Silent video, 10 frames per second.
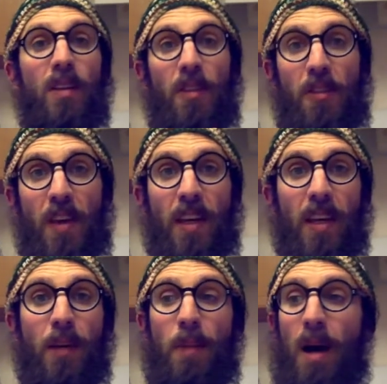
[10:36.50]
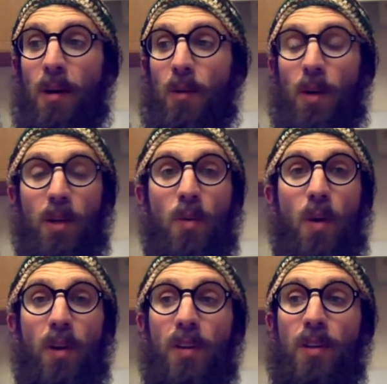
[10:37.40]
thinking about what you
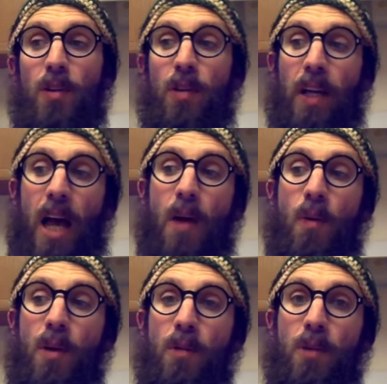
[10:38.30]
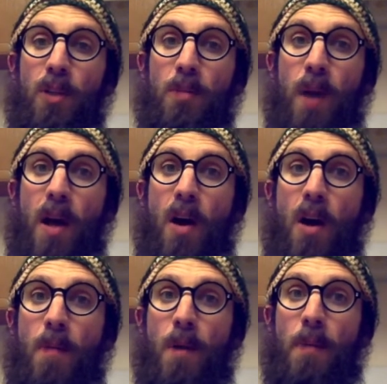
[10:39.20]
want to do. Like, I want to reach my
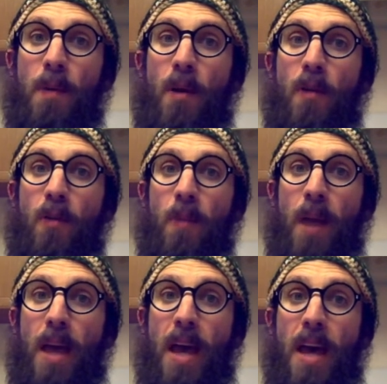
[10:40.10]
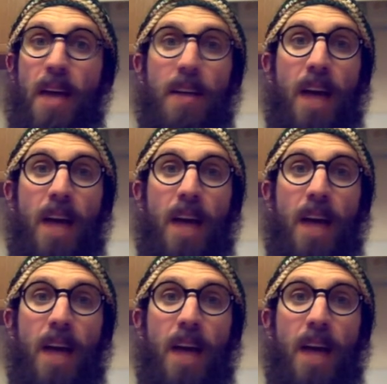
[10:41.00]
arm up over my head.